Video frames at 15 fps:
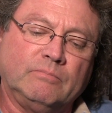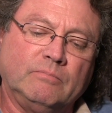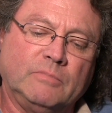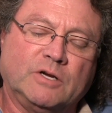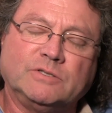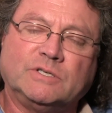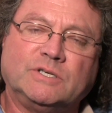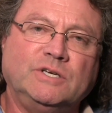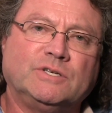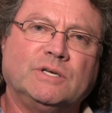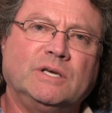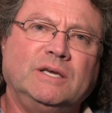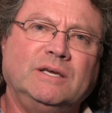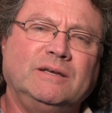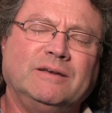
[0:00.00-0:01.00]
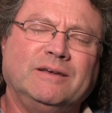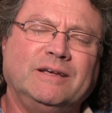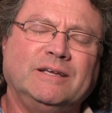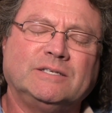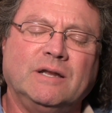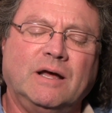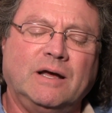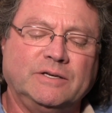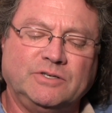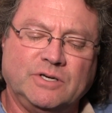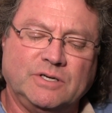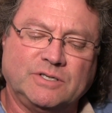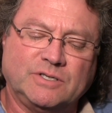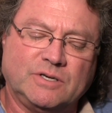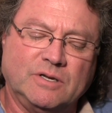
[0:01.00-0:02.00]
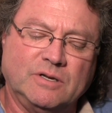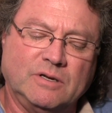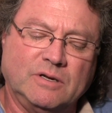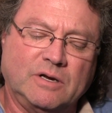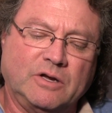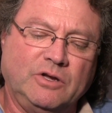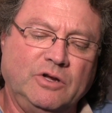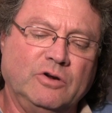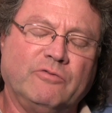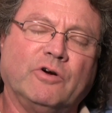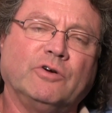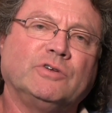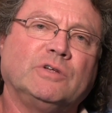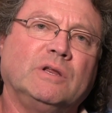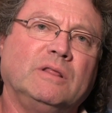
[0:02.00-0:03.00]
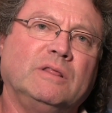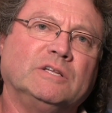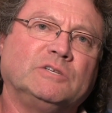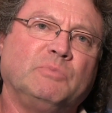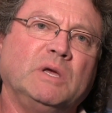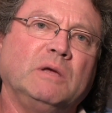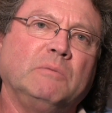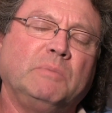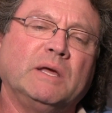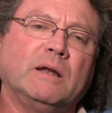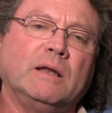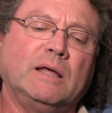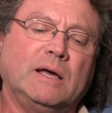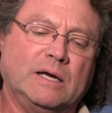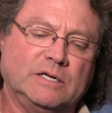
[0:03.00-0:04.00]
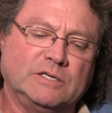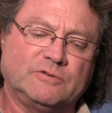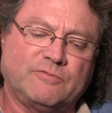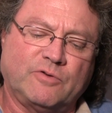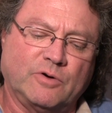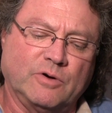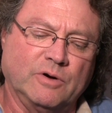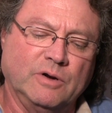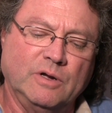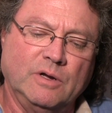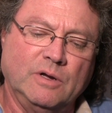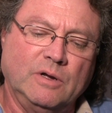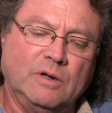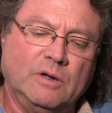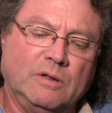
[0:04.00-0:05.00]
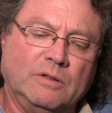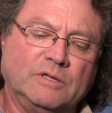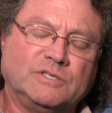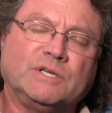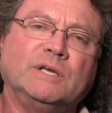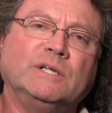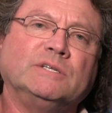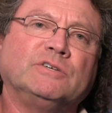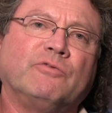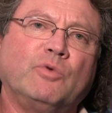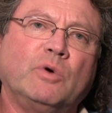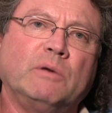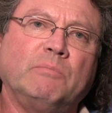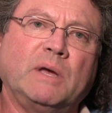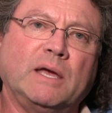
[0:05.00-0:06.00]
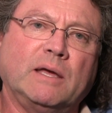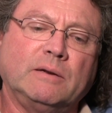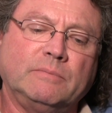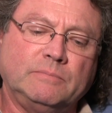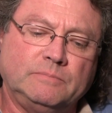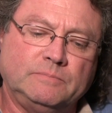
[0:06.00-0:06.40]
Because you see, it's not just a university that's being penalized for the sins of one man.